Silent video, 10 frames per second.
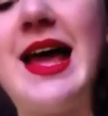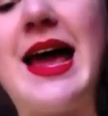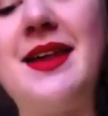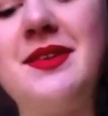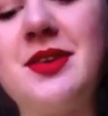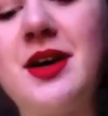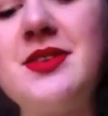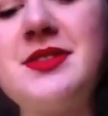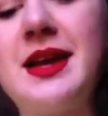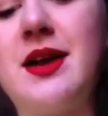And then the
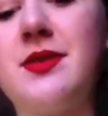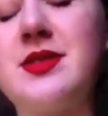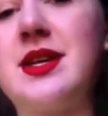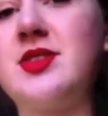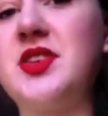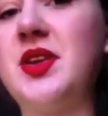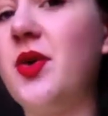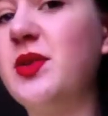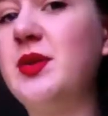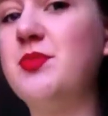last thing I got is actually the
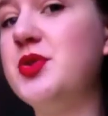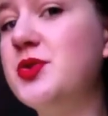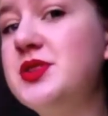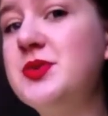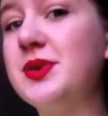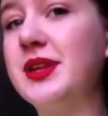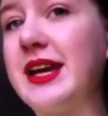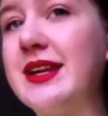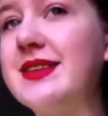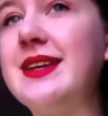only beauty
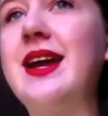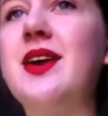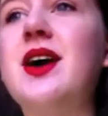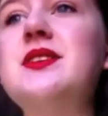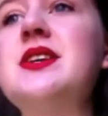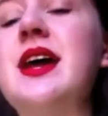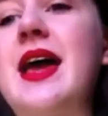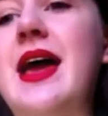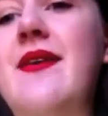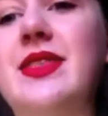related thing I got,
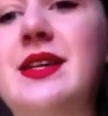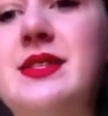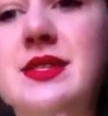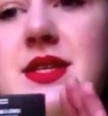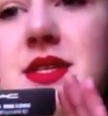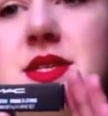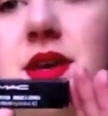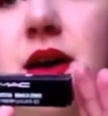and that's this